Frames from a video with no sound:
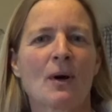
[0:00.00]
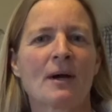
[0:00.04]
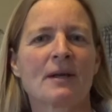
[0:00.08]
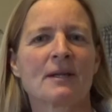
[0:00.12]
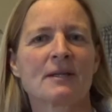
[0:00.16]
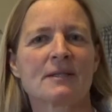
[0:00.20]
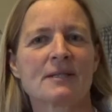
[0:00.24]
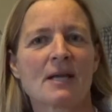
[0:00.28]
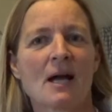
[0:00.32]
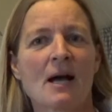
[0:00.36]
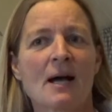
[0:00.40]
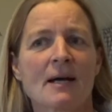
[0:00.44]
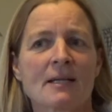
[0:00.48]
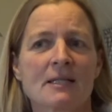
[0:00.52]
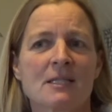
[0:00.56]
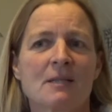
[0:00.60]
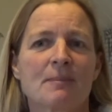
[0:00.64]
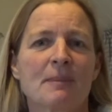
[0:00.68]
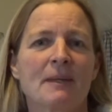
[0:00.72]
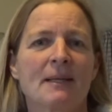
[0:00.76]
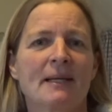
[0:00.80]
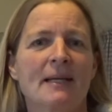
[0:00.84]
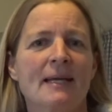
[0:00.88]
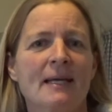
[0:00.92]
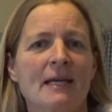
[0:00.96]
and it's hard to
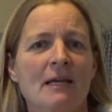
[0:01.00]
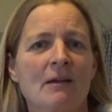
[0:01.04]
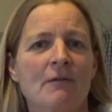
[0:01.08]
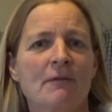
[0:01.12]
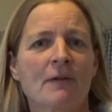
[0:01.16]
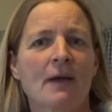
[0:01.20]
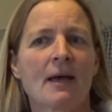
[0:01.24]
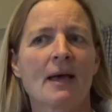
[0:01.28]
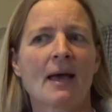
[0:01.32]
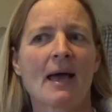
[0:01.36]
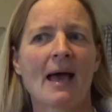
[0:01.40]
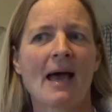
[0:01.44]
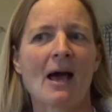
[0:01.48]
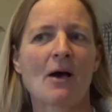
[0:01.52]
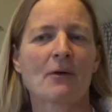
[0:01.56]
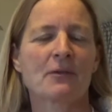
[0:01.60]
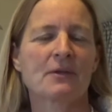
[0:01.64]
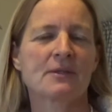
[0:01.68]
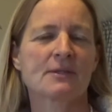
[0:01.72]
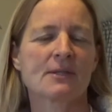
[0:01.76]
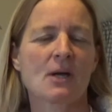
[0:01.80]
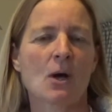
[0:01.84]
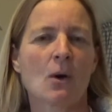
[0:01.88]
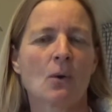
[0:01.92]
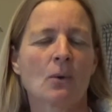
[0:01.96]
believe how
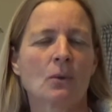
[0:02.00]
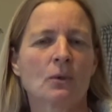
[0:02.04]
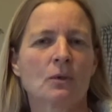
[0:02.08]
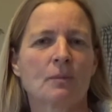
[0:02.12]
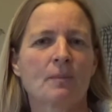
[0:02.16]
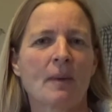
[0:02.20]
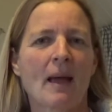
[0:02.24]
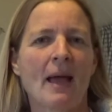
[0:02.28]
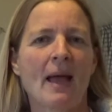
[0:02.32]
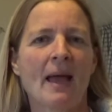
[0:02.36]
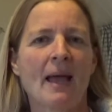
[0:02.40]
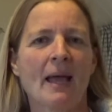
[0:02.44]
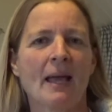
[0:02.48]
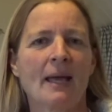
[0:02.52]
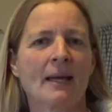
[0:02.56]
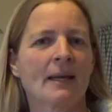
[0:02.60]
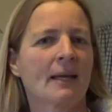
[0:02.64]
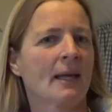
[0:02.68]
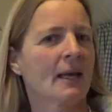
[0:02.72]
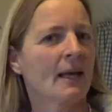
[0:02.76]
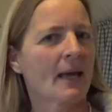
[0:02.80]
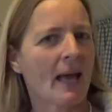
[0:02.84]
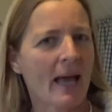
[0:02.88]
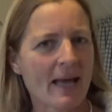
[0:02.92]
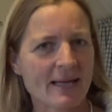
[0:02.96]
this old pain
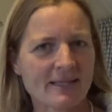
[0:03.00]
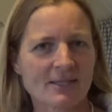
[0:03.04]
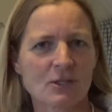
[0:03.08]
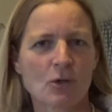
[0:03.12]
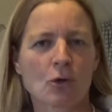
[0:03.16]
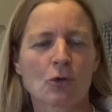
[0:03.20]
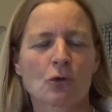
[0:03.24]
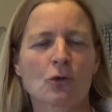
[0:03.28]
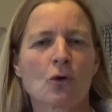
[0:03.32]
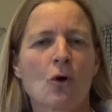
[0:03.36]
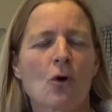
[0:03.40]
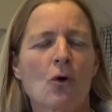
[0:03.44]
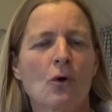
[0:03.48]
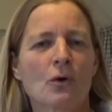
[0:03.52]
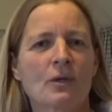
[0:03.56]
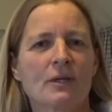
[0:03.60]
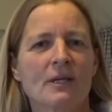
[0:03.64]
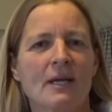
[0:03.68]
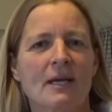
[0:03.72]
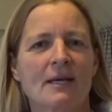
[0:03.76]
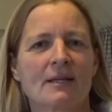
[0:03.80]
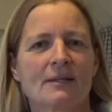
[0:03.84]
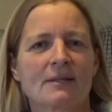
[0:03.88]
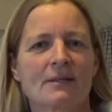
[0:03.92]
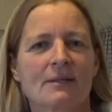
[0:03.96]
has not gone
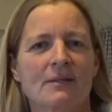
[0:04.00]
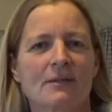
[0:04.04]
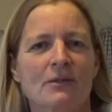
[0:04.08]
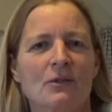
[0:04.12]
yet.